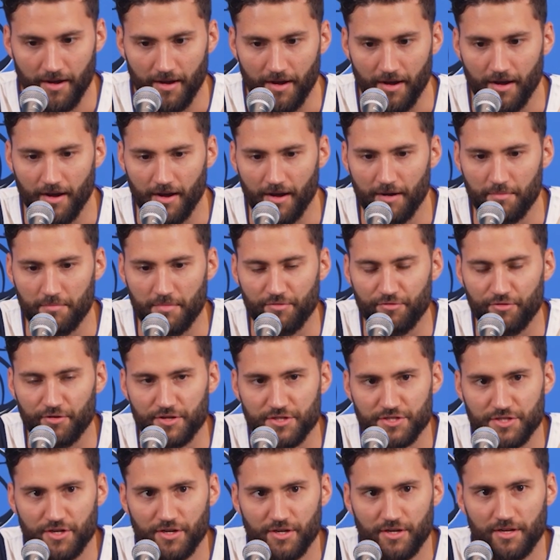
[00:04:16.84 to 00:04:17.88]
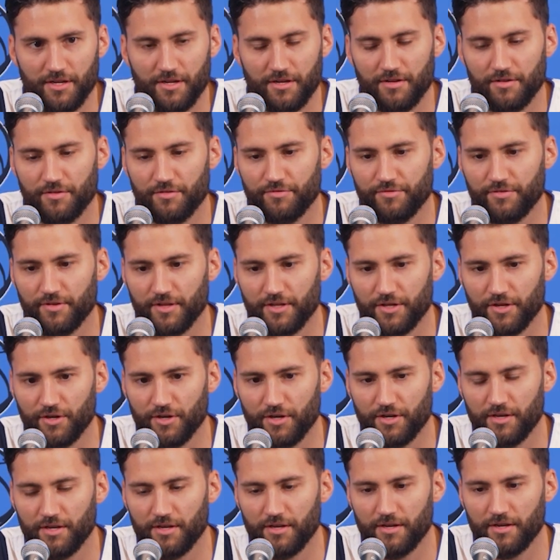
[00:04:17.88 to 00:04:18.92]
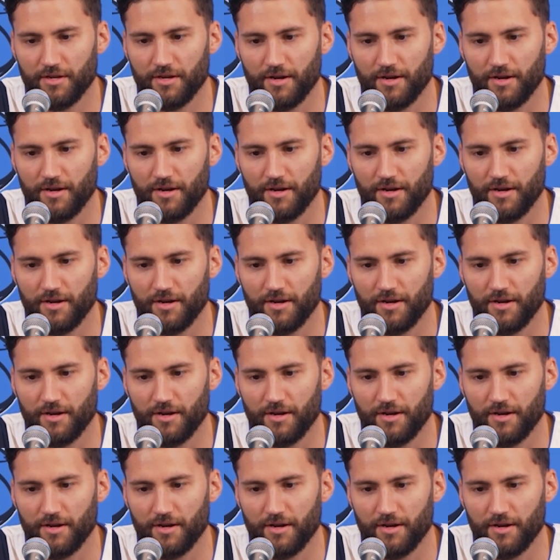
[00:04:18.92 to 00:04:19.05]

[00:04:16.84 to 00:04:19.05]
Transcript: My foot is good, feeling good.